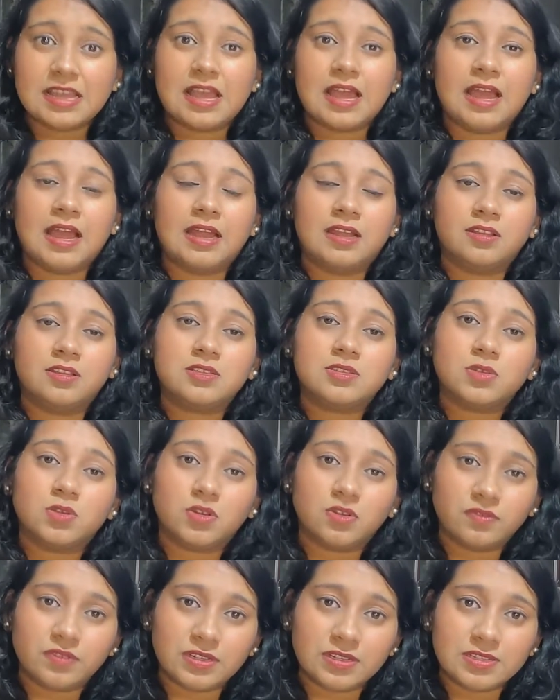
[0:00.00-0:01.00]
and the
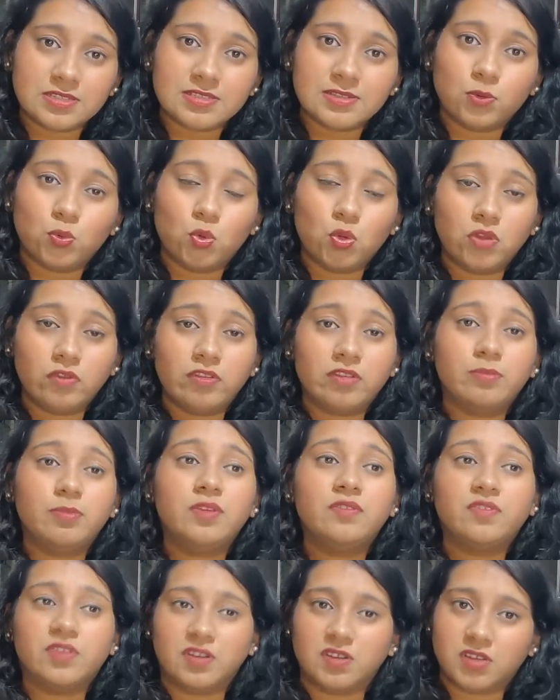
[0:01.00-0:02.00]
servants who will
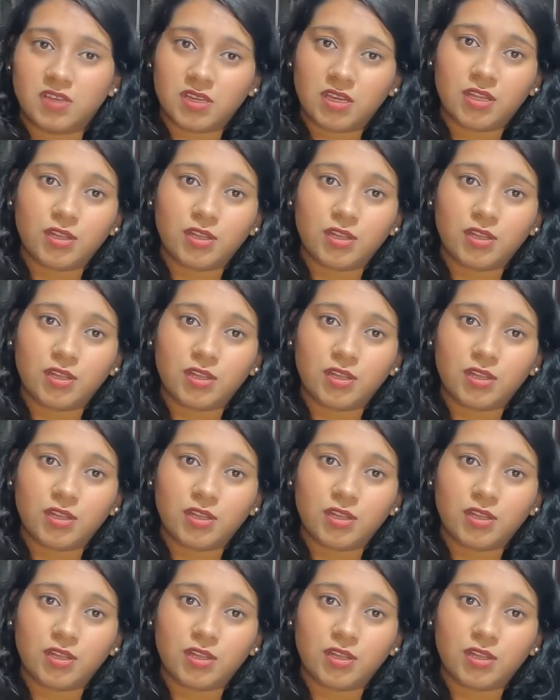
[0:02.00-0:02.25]
be working